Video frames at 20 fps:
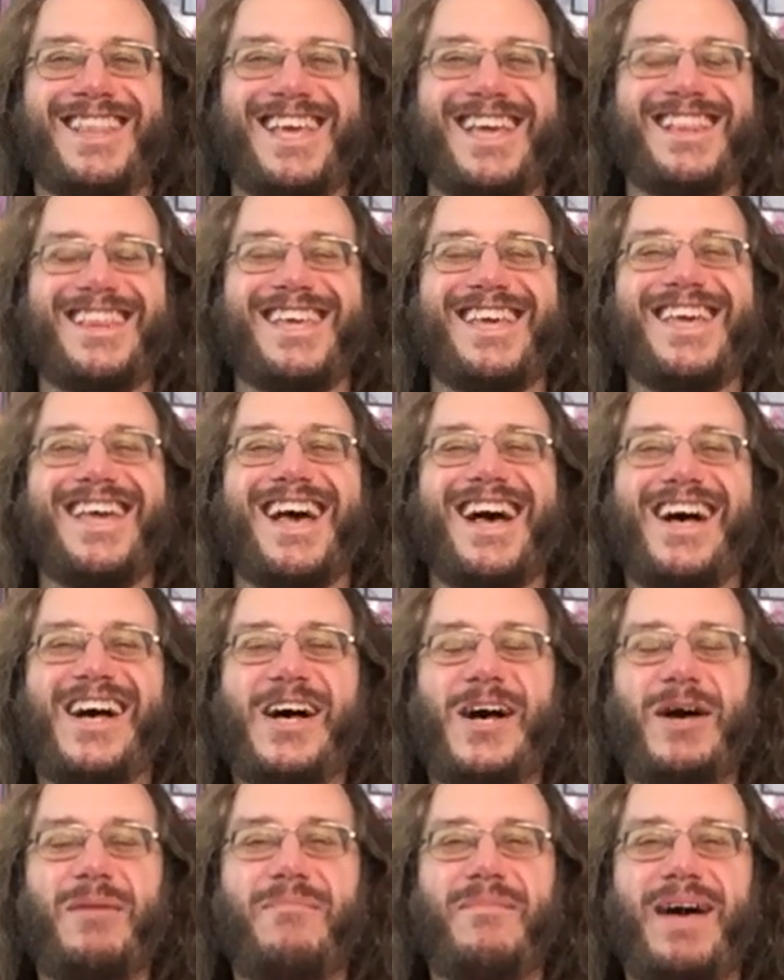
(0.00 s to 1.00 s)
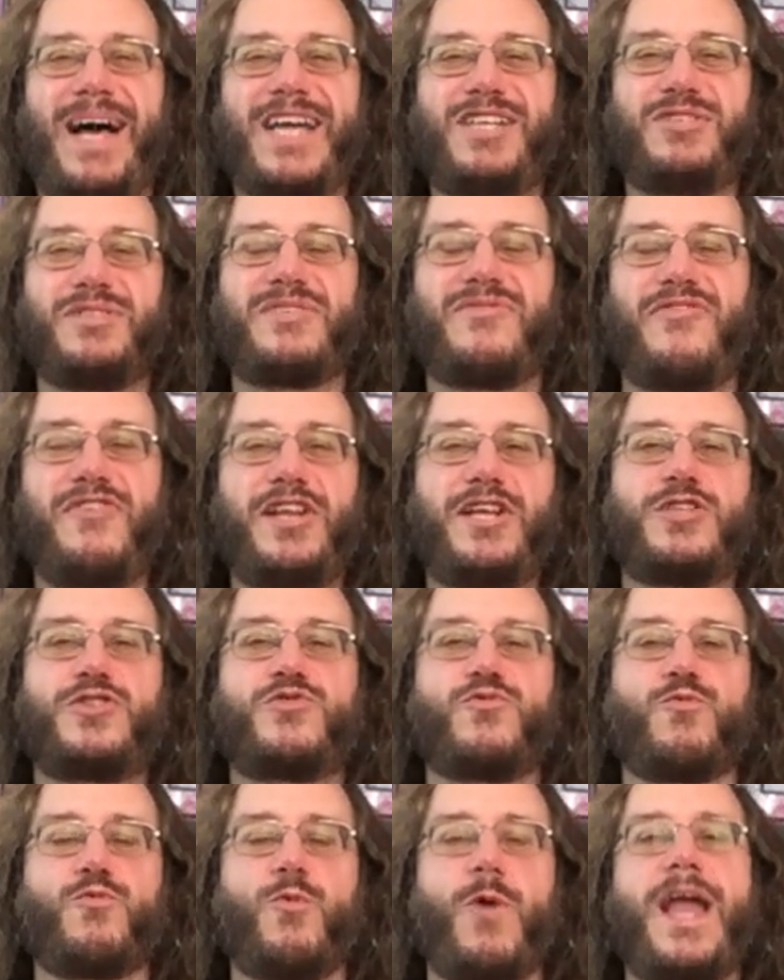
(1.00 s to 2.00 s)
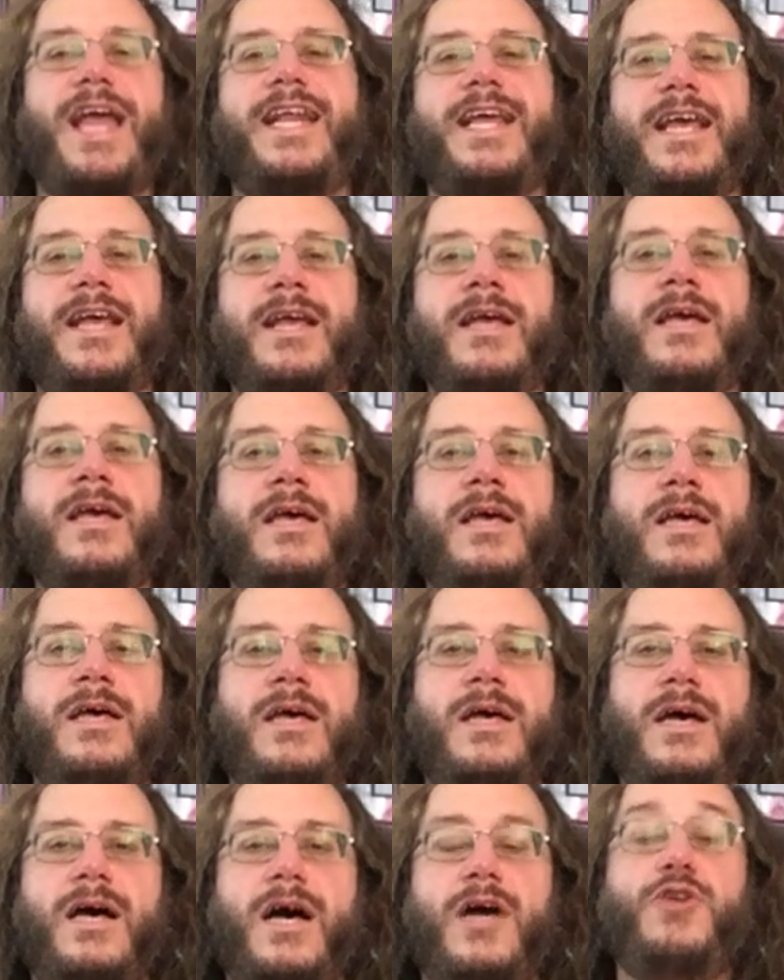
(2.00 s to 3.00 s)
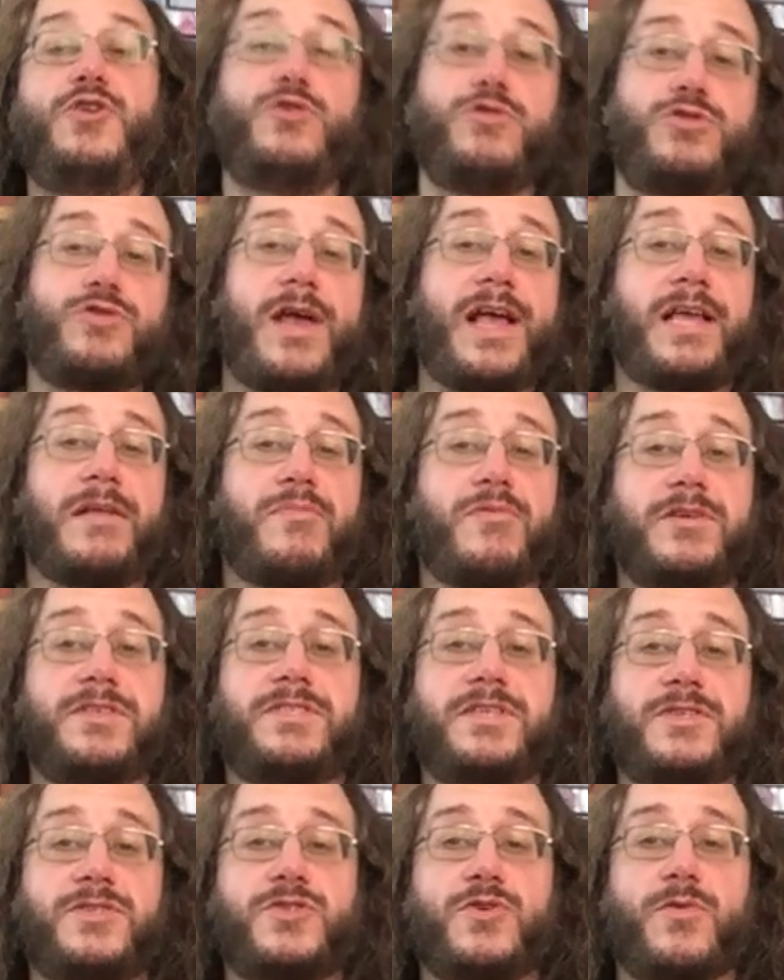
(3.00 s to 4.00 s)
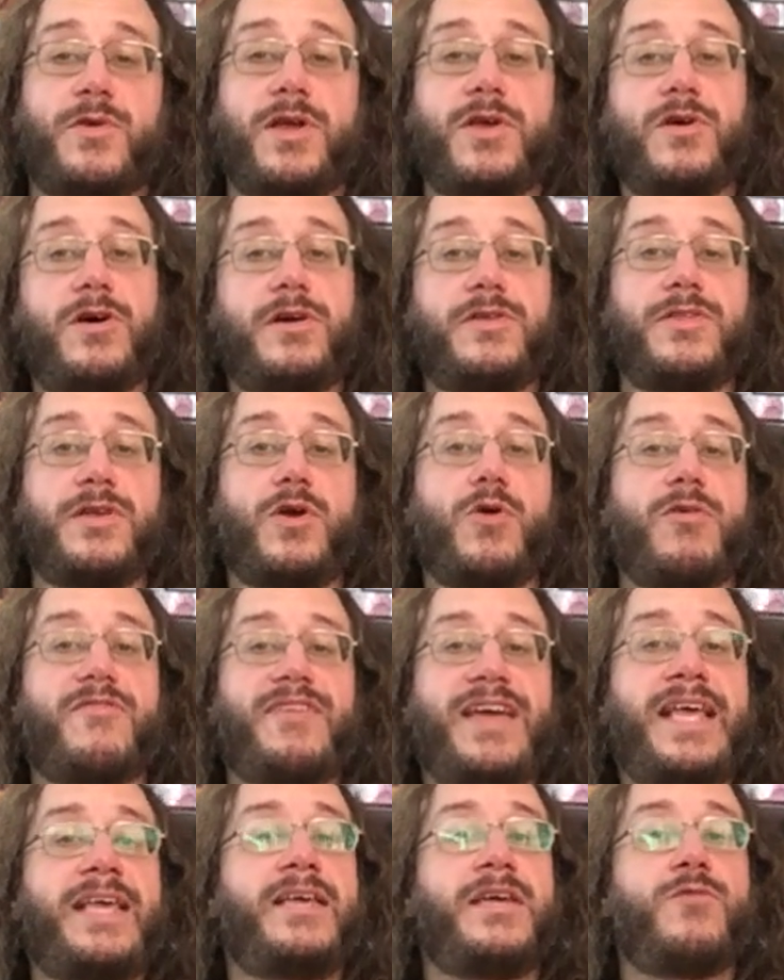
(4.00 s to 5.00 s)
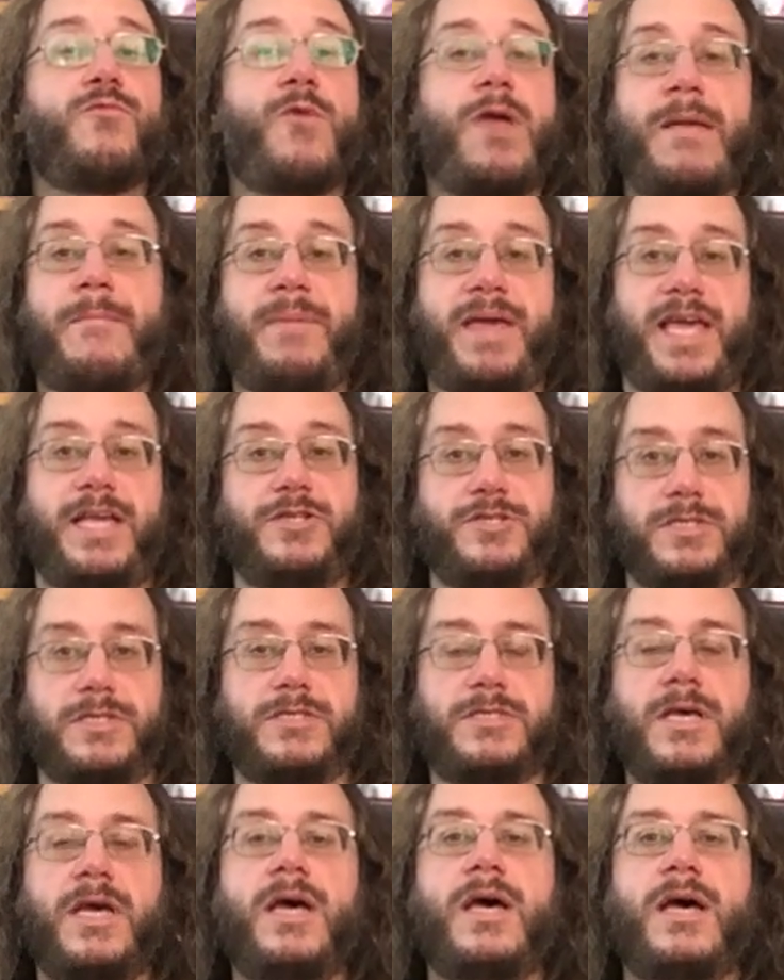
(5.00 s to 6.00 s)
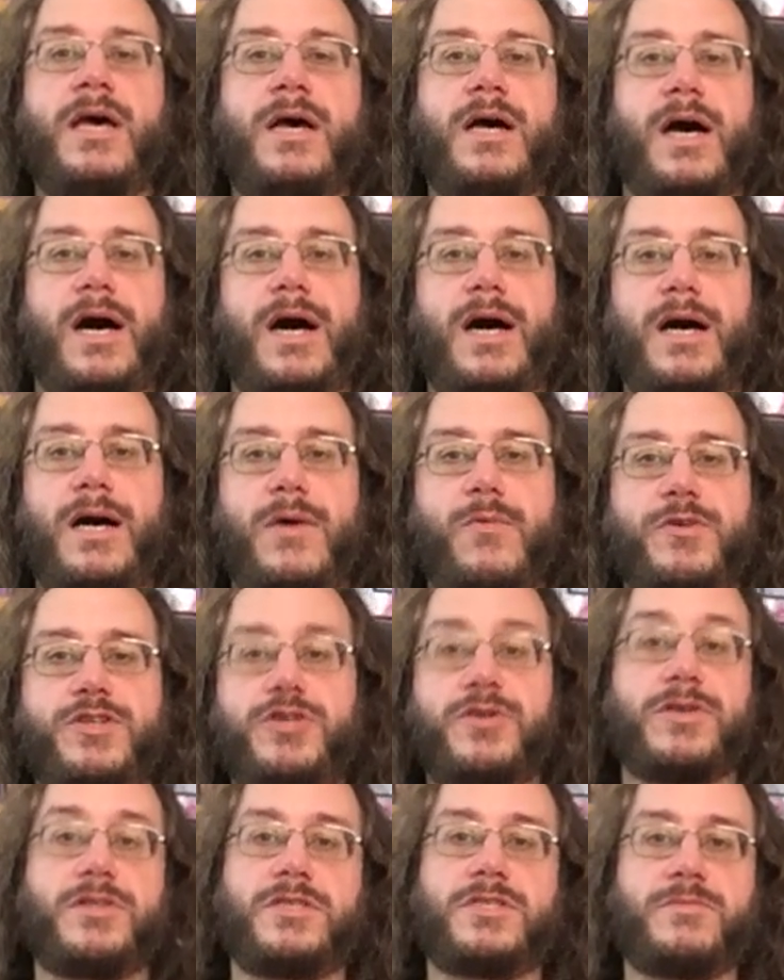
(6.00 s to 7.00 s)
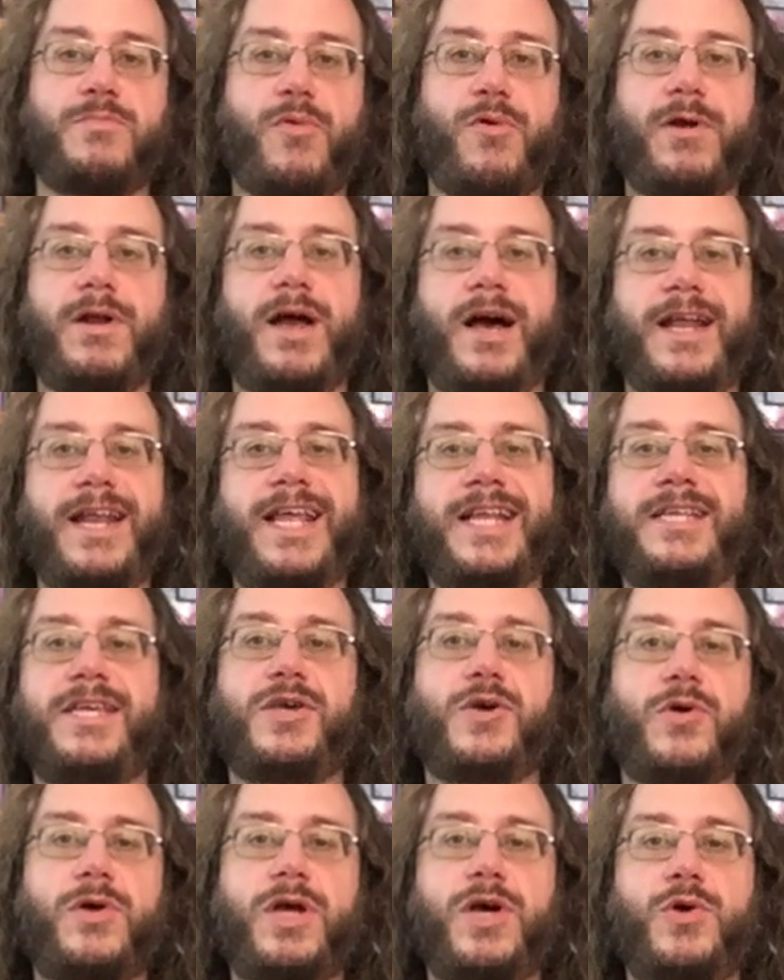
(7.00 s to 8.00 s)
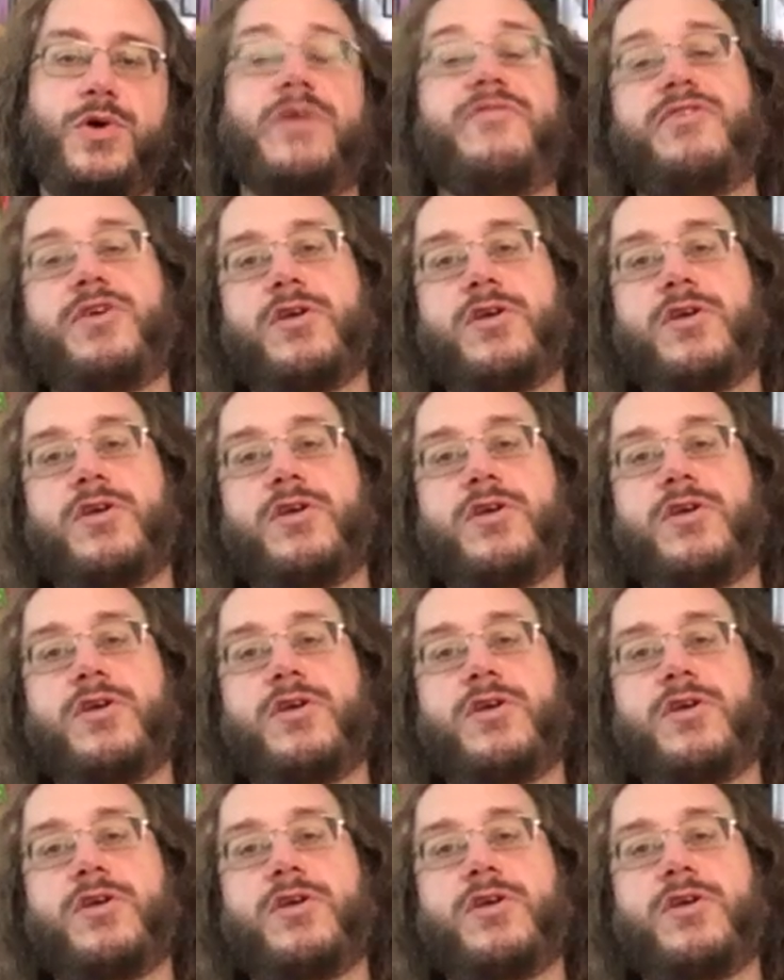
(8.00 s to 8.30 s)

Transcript: mind lately. Um, I just finished writing a new Dragon Precinct story called The Gorvangin Rampages, uh, which you can support on Indiegogo.